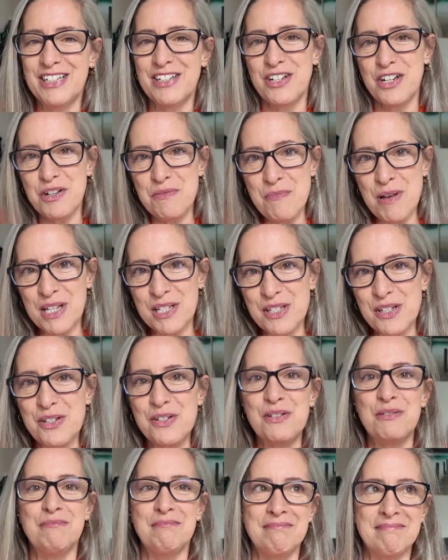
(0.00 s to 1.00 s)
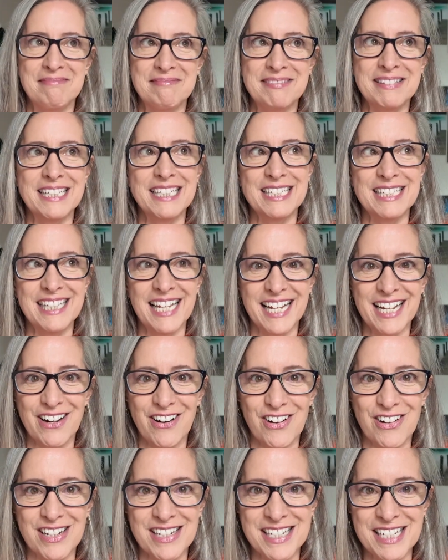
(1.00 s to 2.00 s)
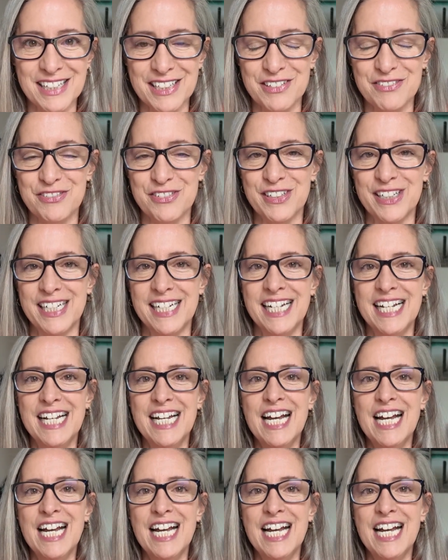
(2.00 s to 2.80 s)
Good message, little lighthearted delivery.